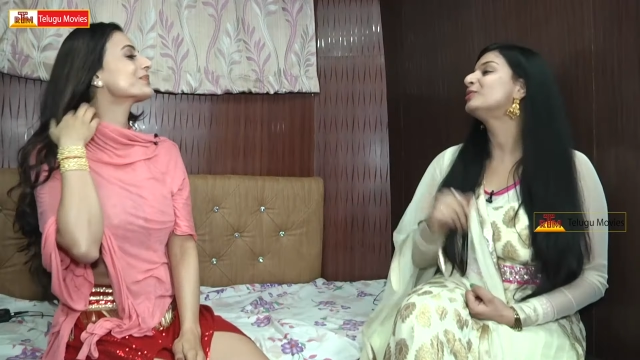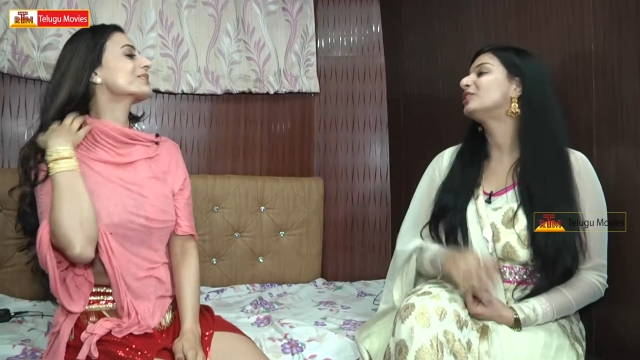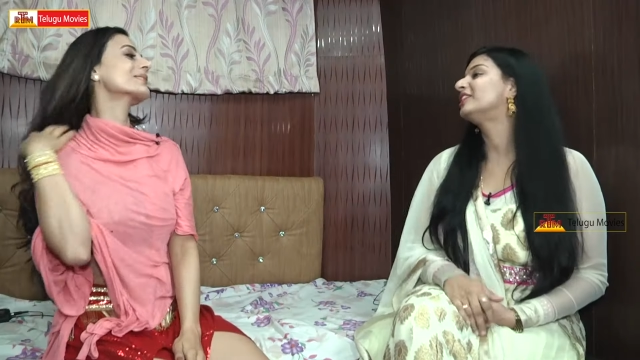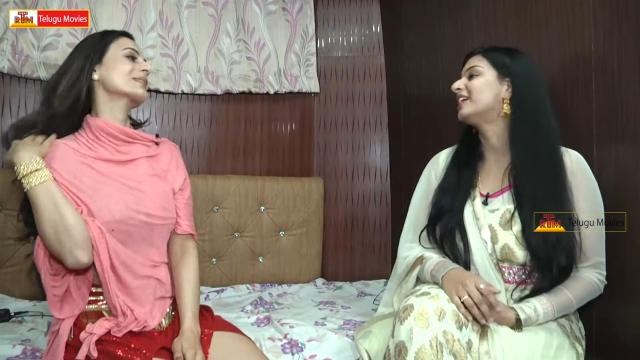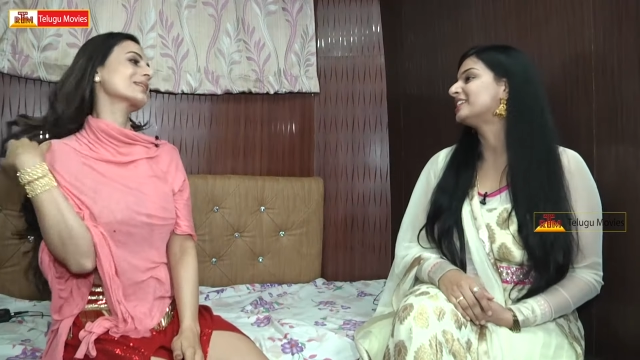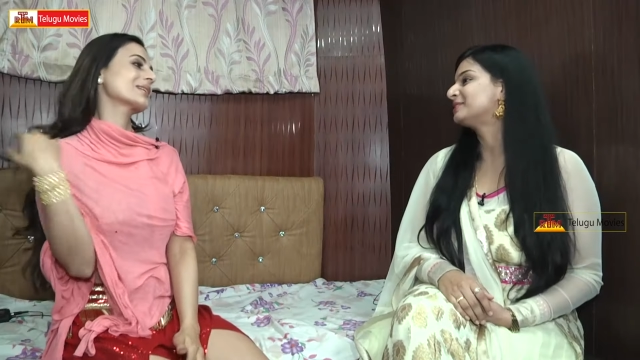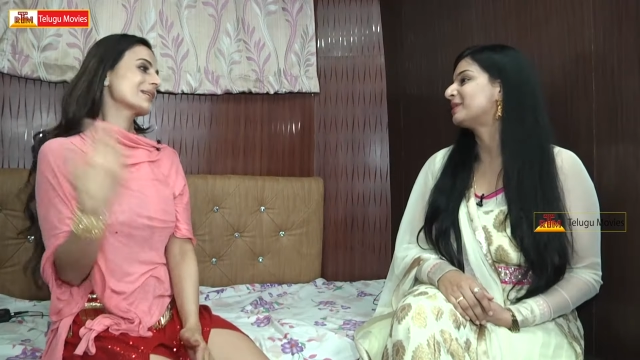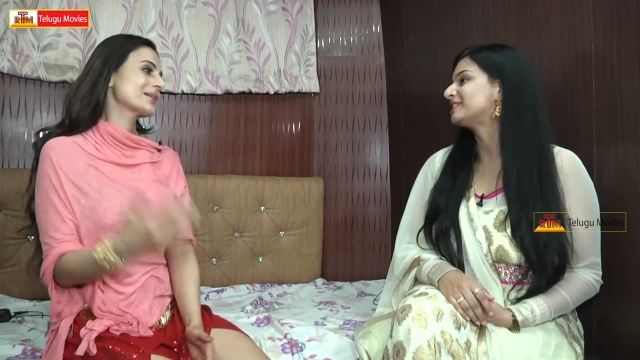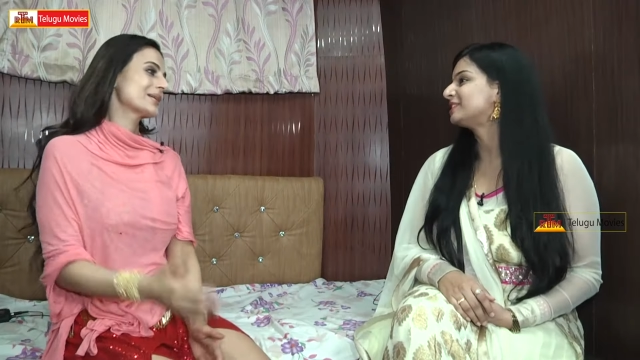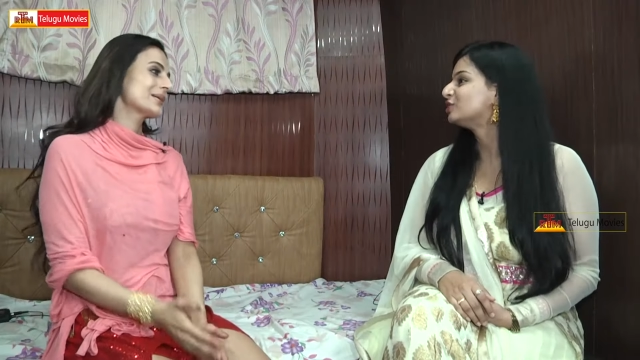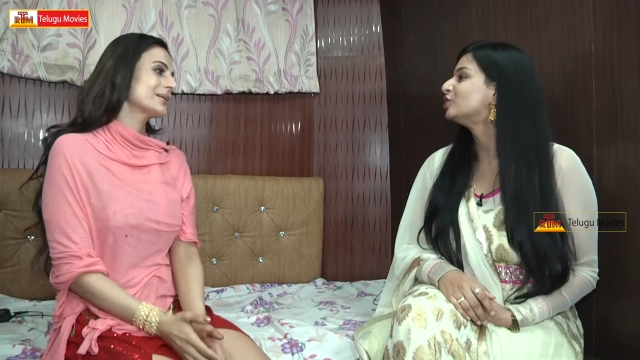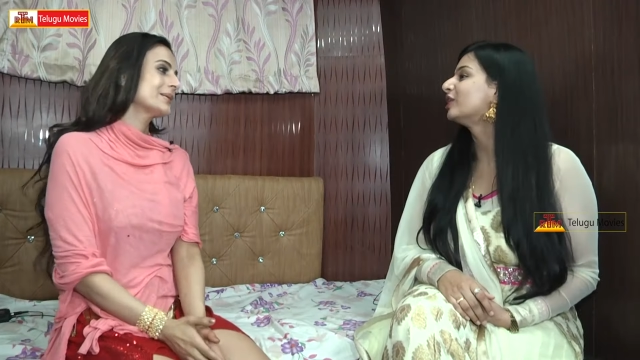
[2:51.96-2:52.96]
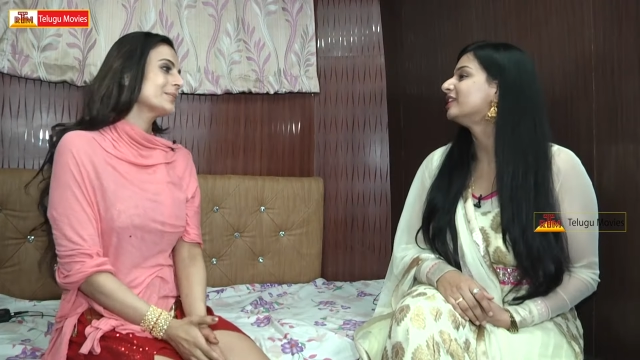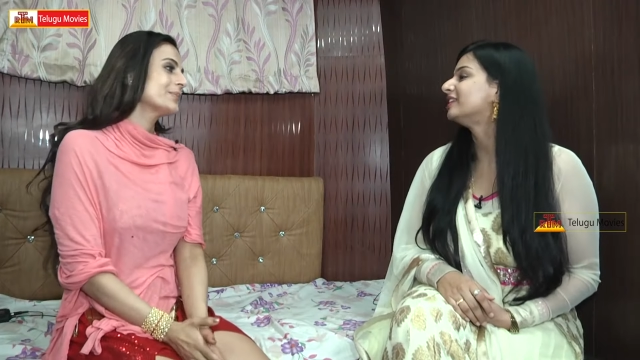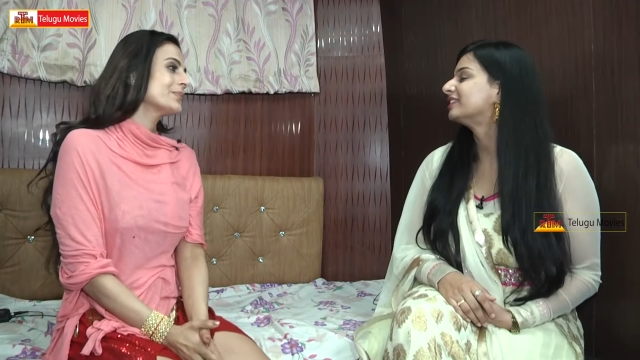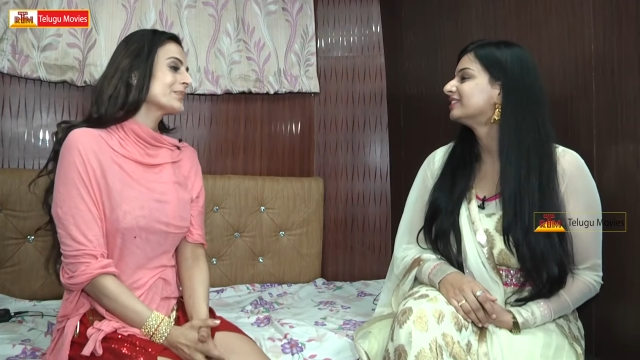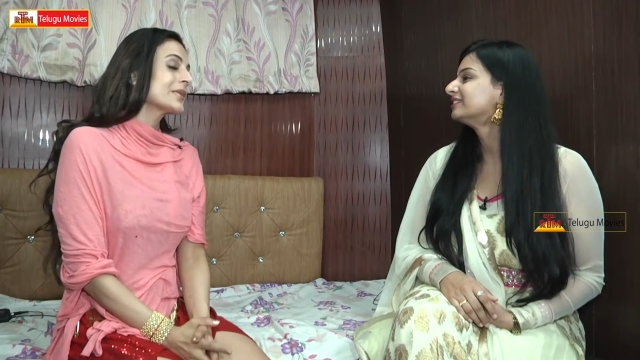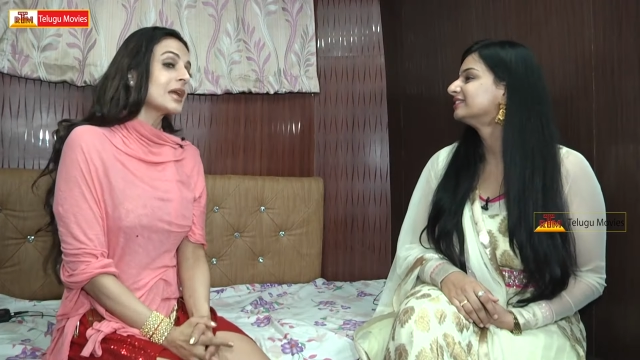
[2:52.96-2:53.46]
Speaker 1: about your dance master, Johnny.
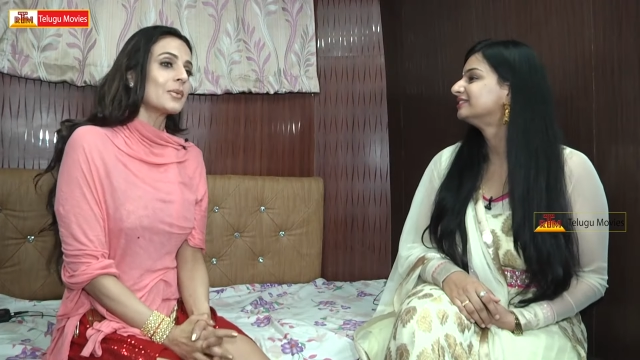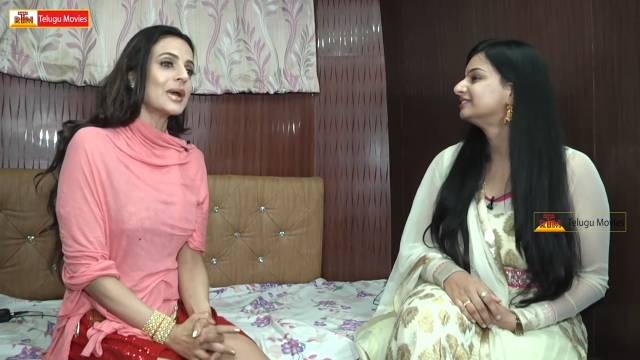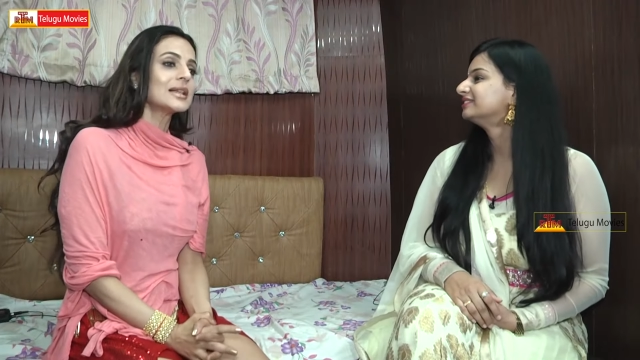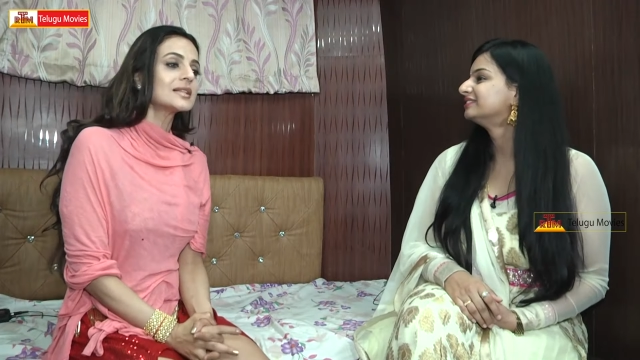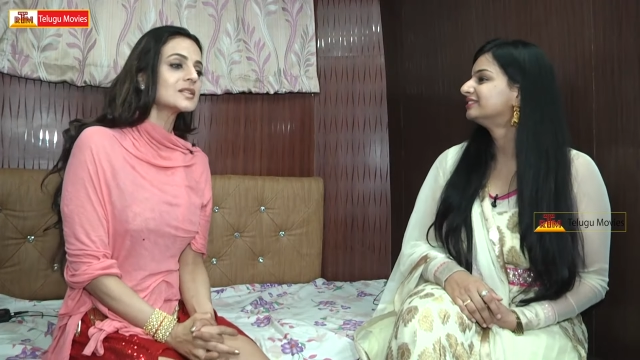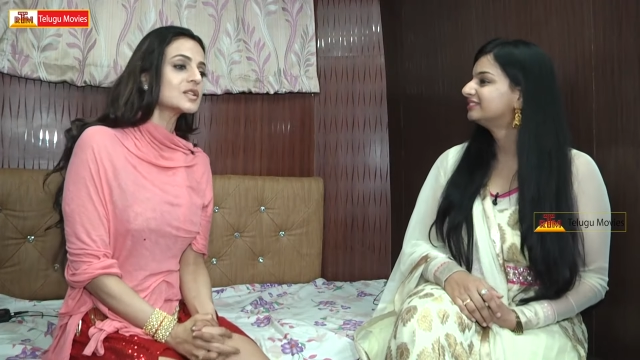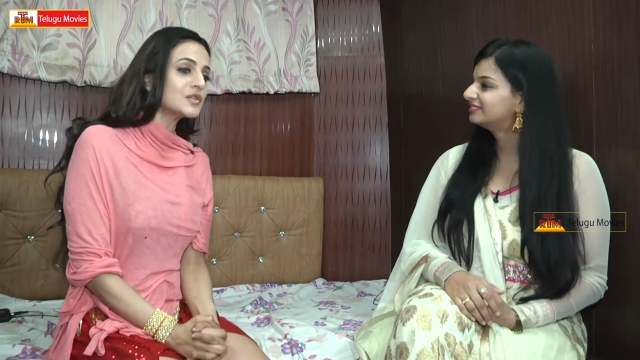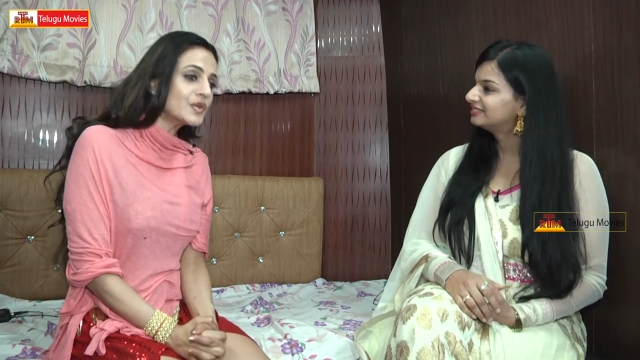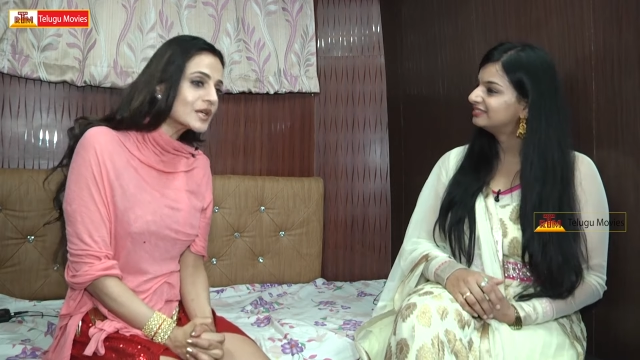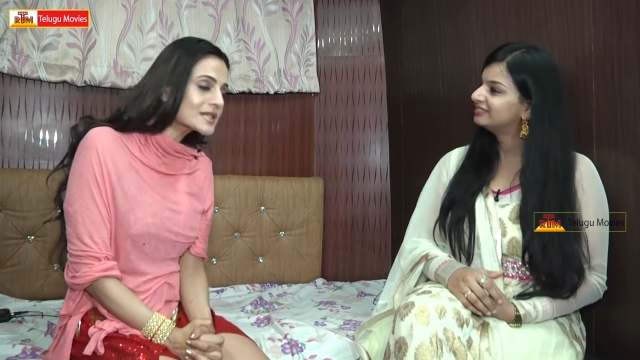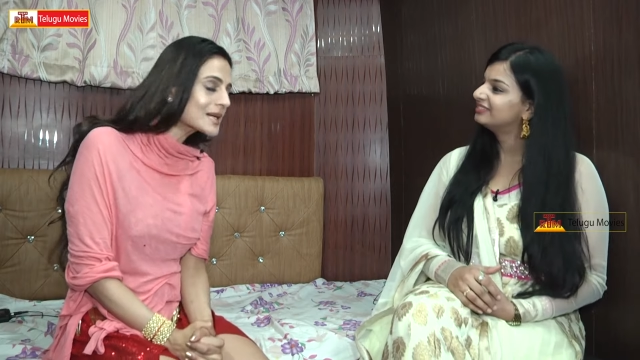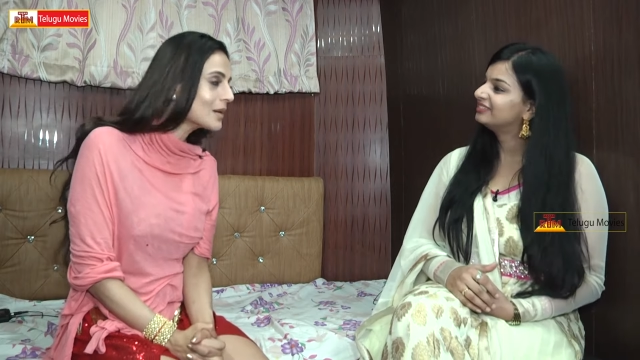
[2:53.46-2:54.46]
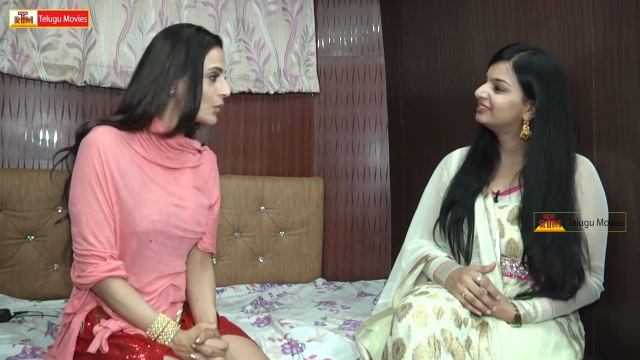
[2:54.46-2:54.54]
Speaker 2: Well, this is the first time